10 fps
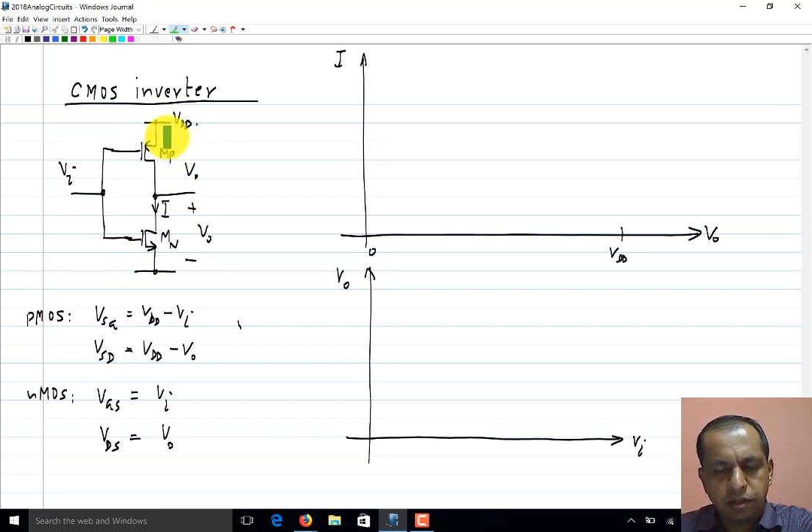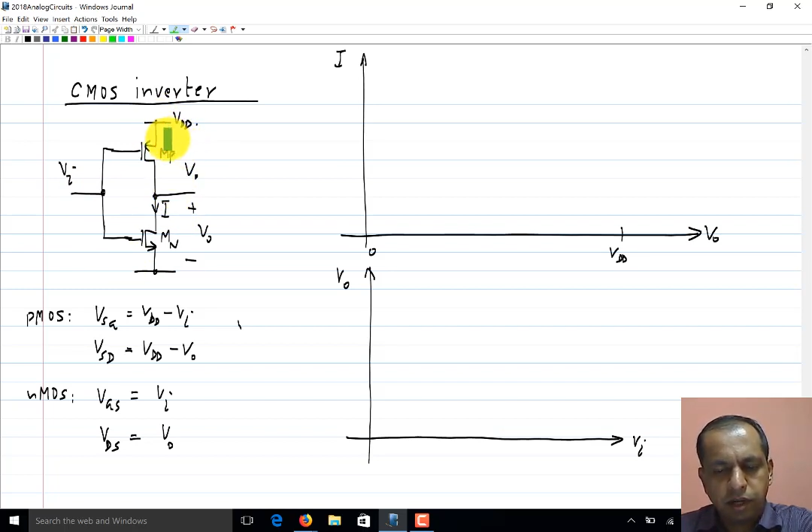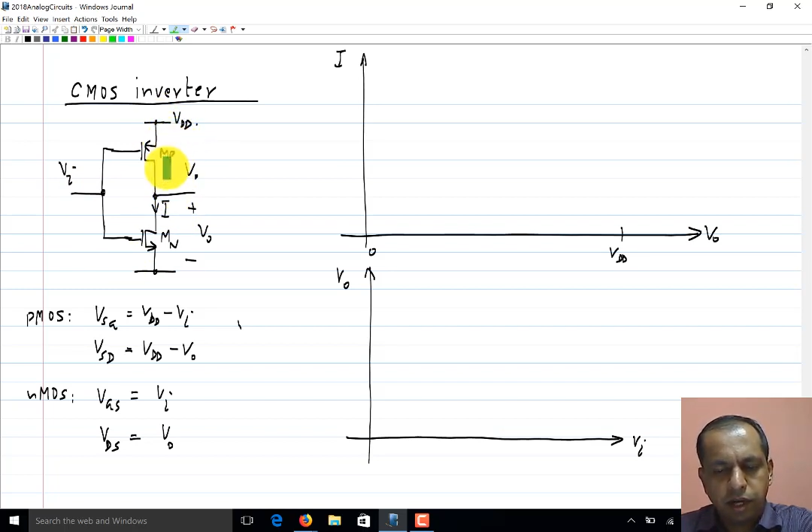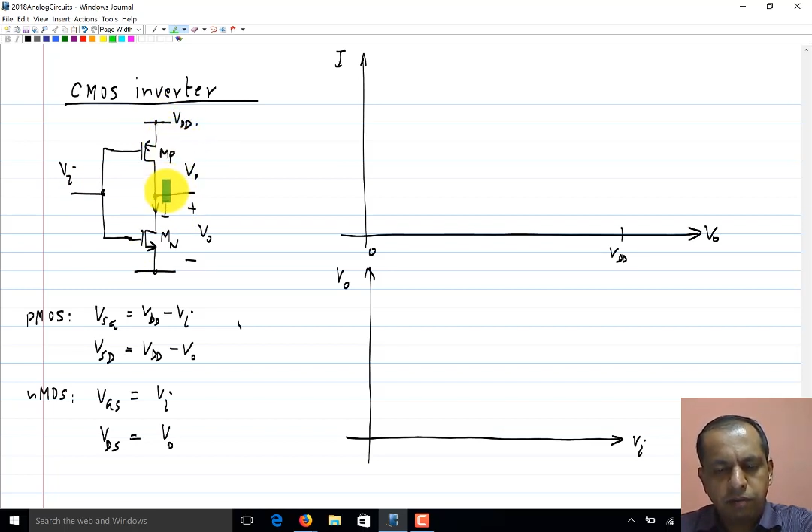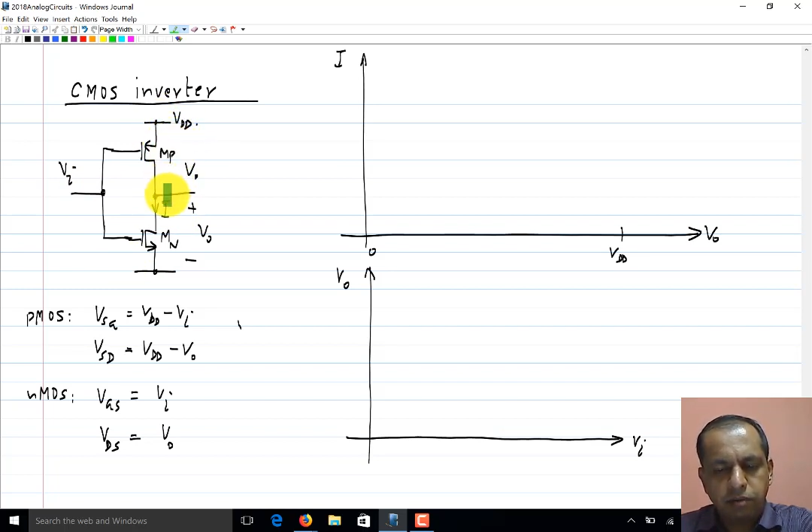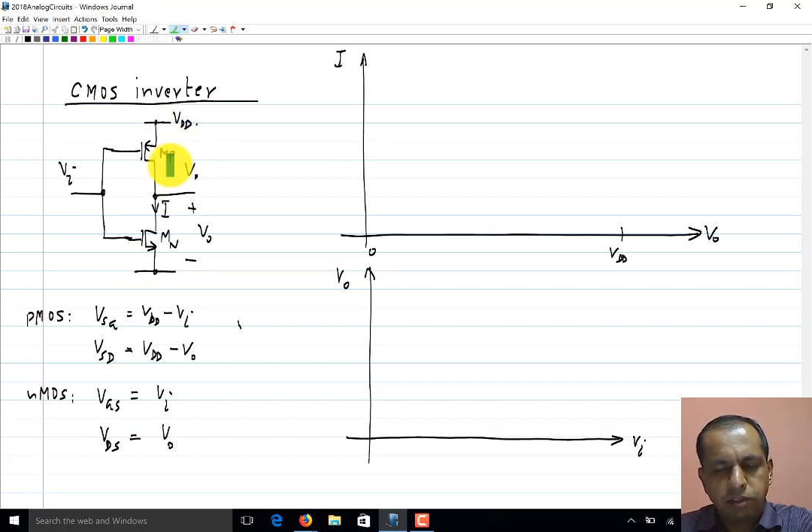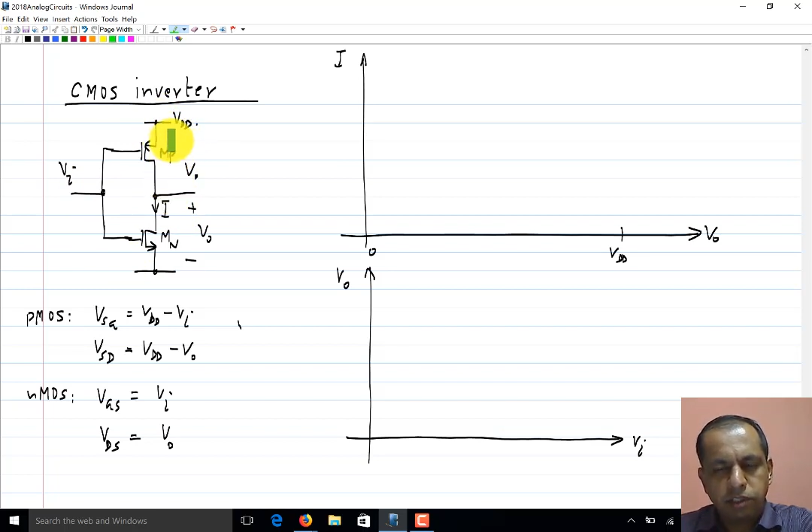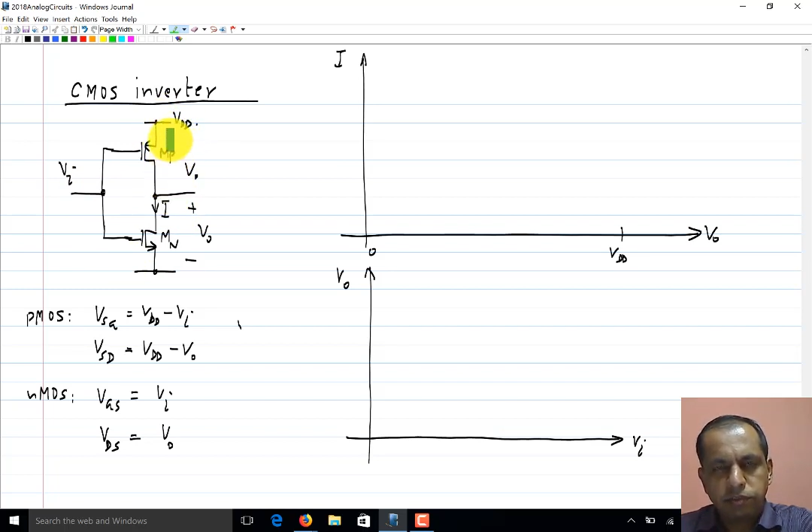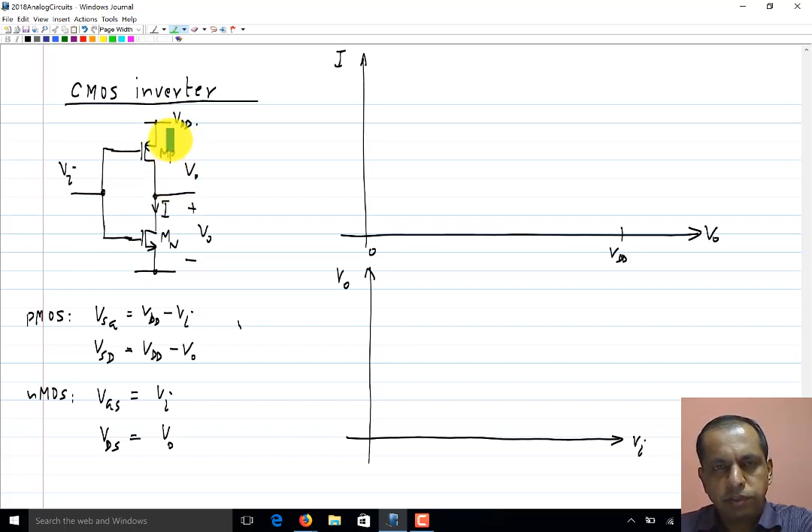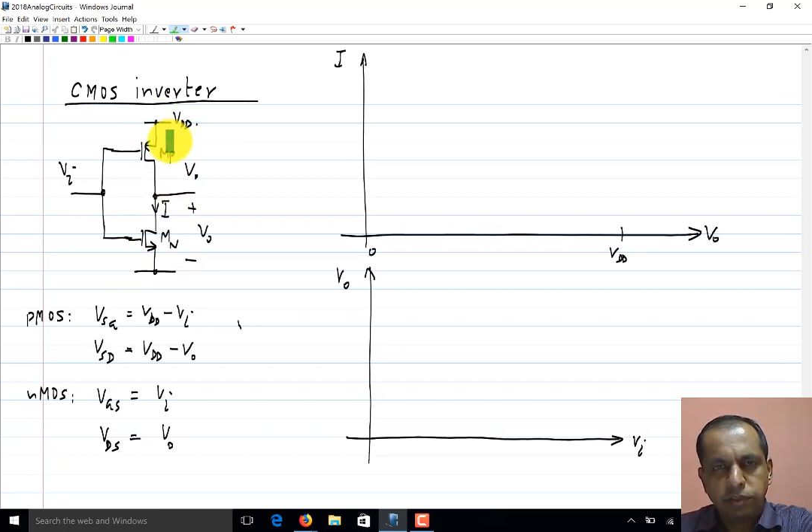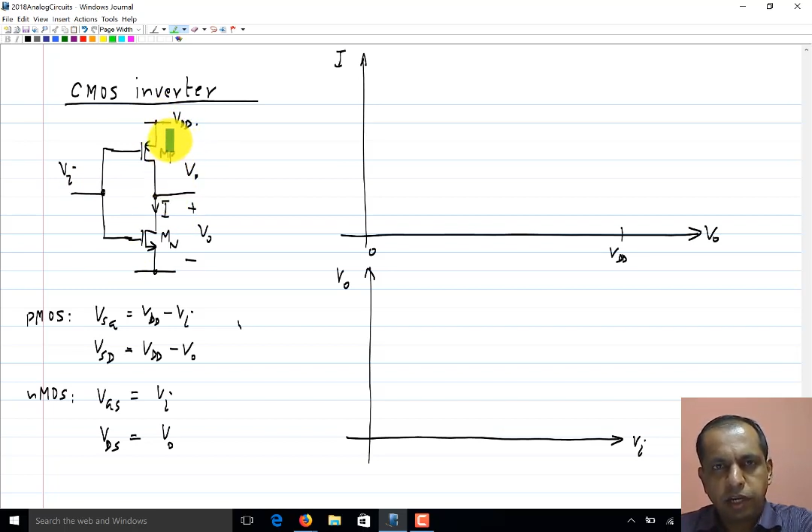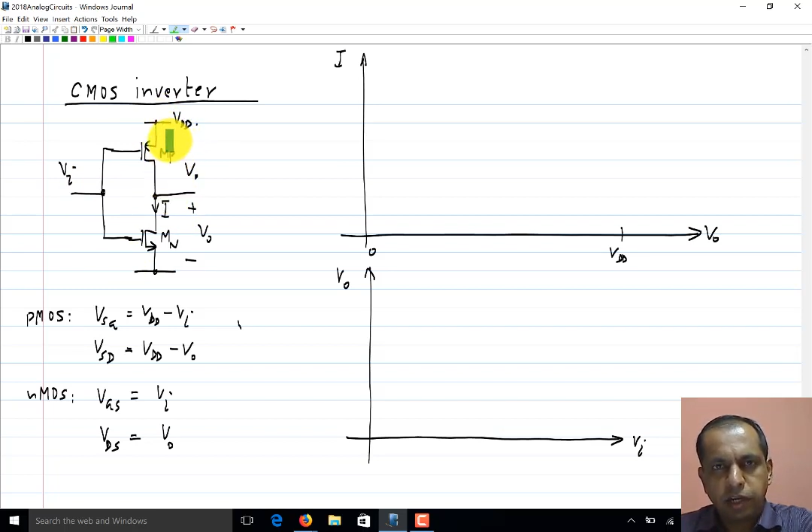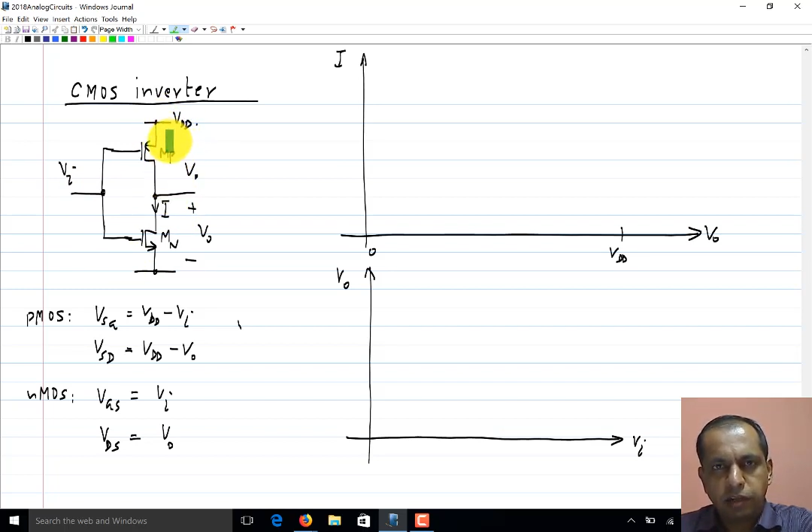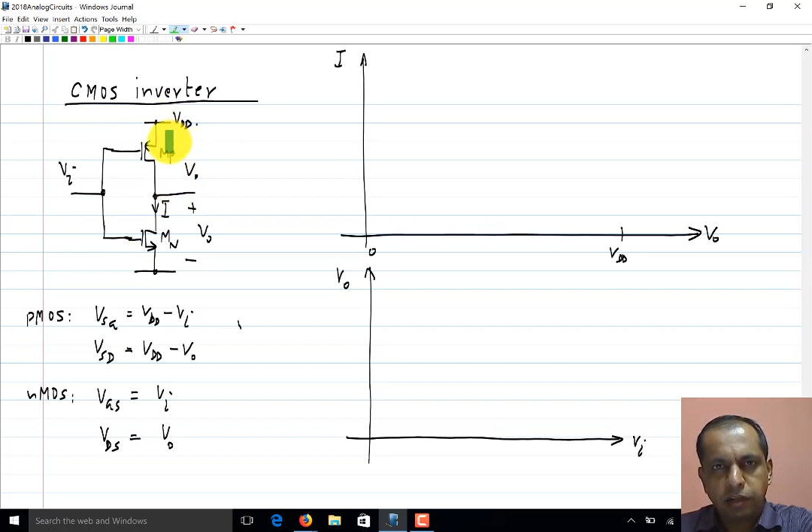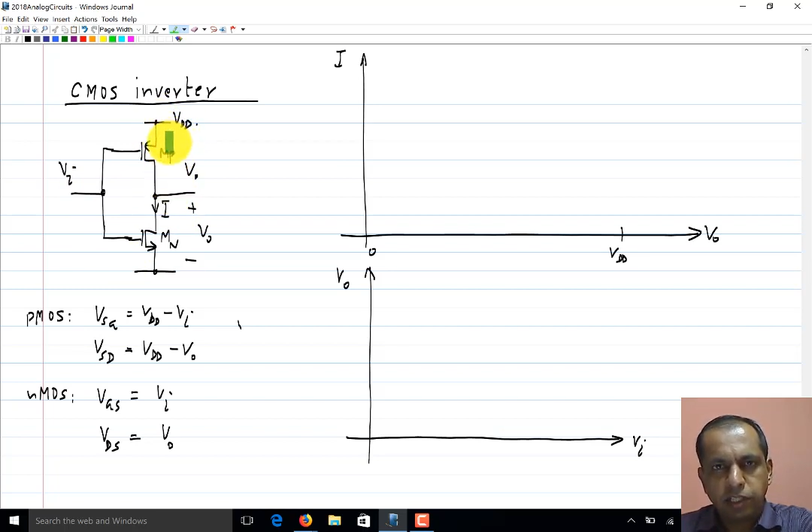the I versus Vo
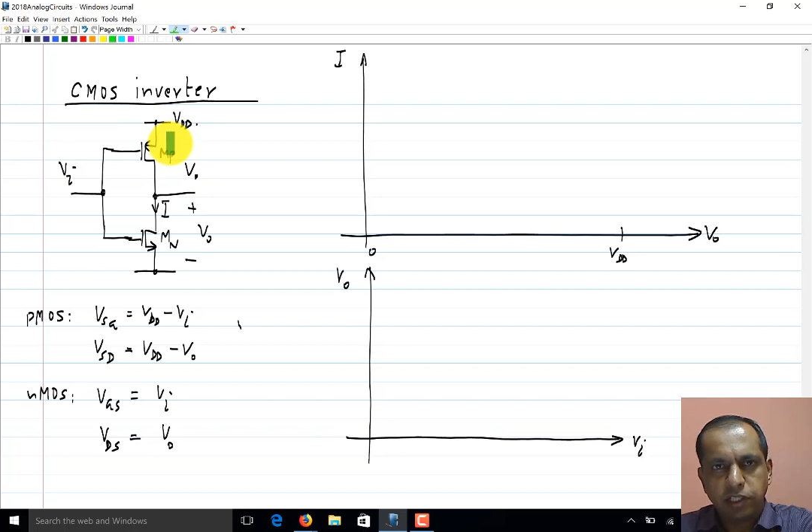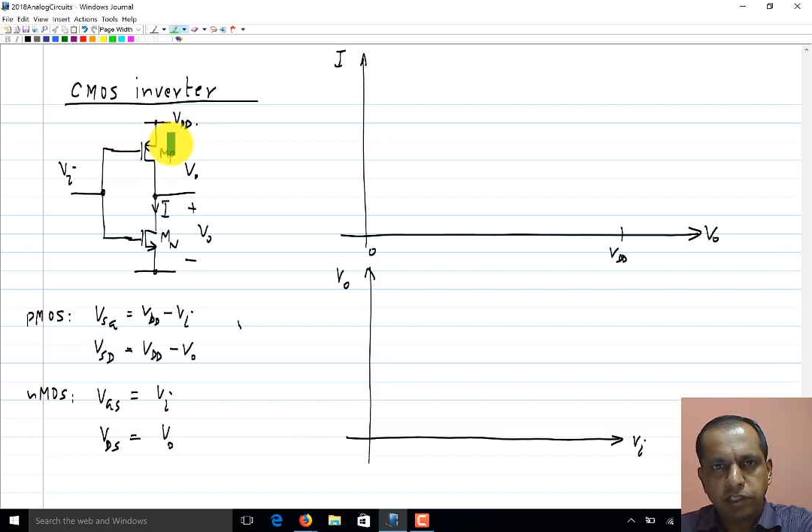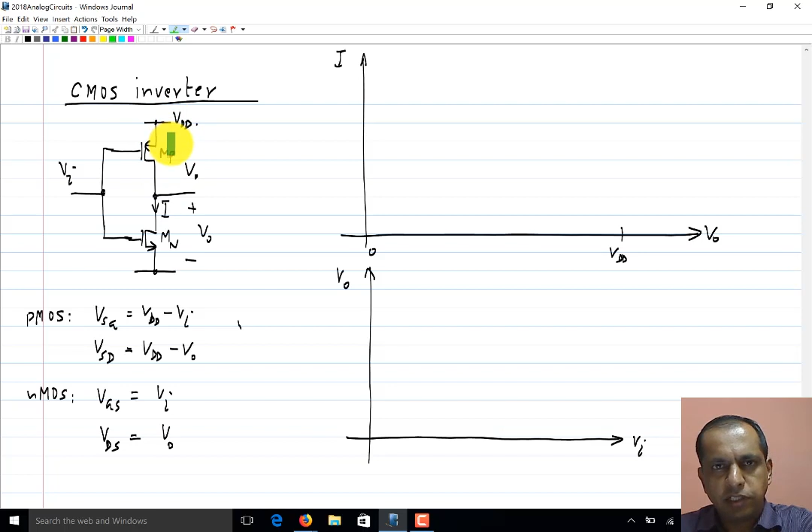characteristic